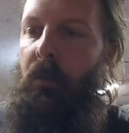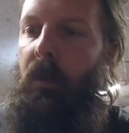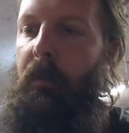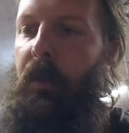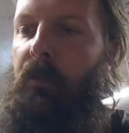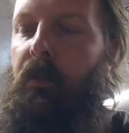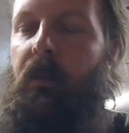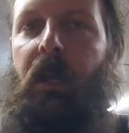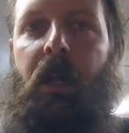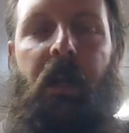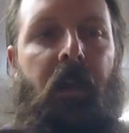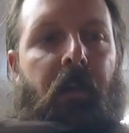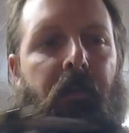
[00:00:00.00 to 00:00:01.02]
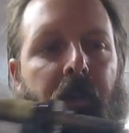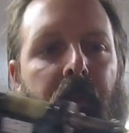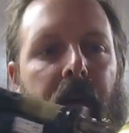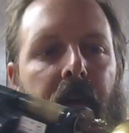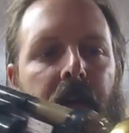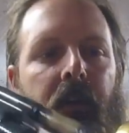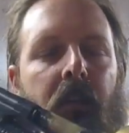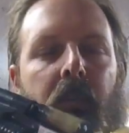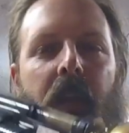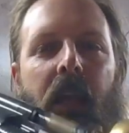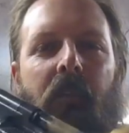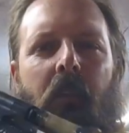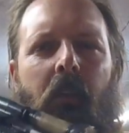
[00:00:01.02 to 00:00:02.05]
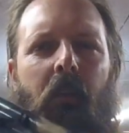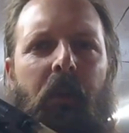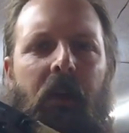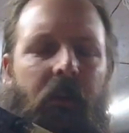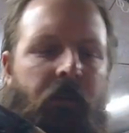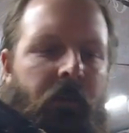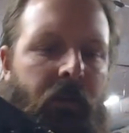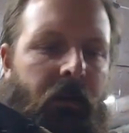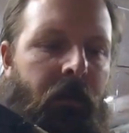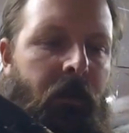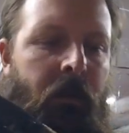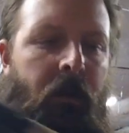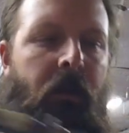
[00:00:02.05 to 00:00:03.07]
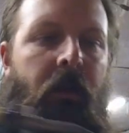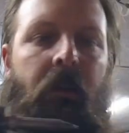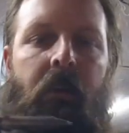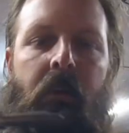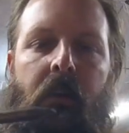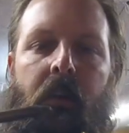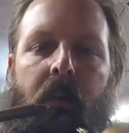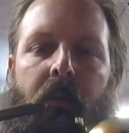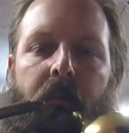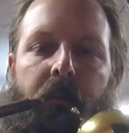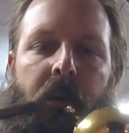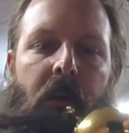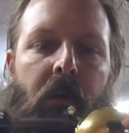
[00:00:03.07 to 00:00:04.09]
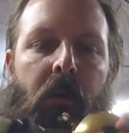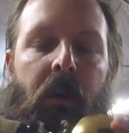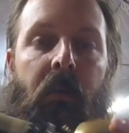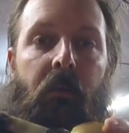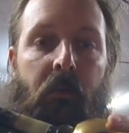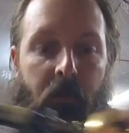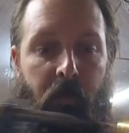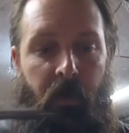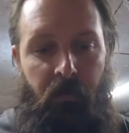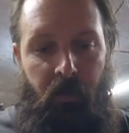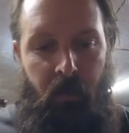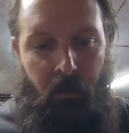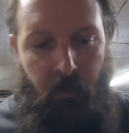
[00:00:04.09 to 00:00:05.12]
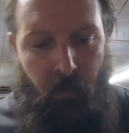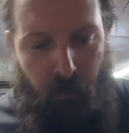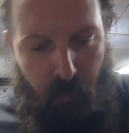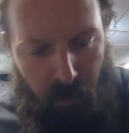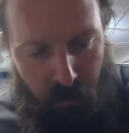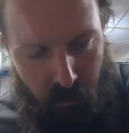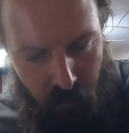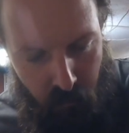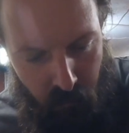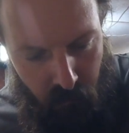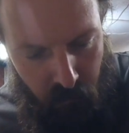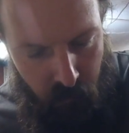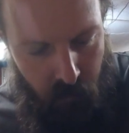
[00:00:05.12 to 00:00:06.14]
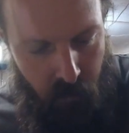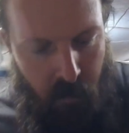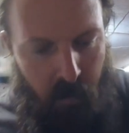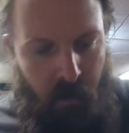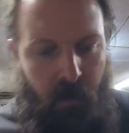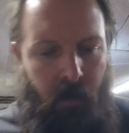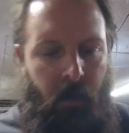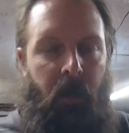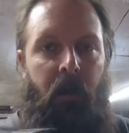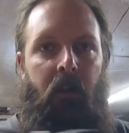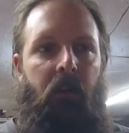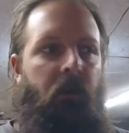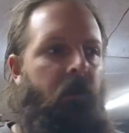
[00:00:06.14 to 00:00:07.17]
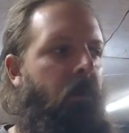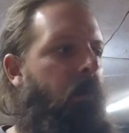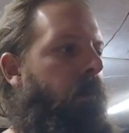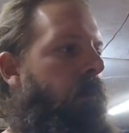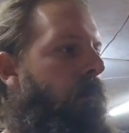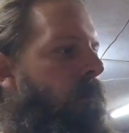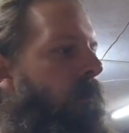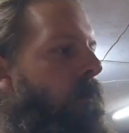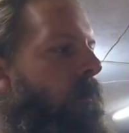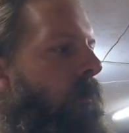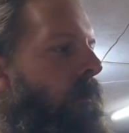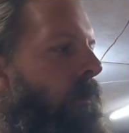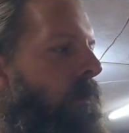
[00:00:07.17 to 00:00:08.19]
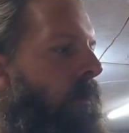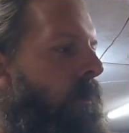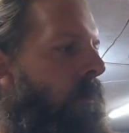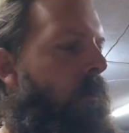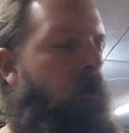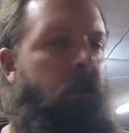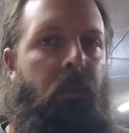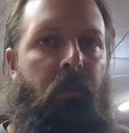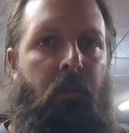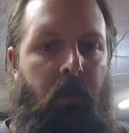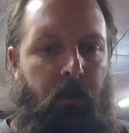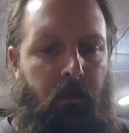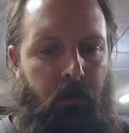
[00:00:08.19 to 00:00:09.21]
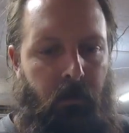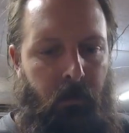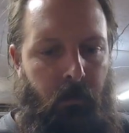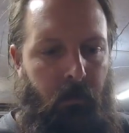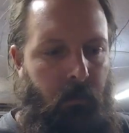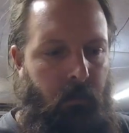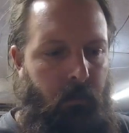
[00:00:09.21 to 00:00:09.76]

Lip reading: want to make sure you got enough on there. You don't want to have a whole bunch. You don't want it, well, especially on something like this, it's kind of close quarters. You don't want to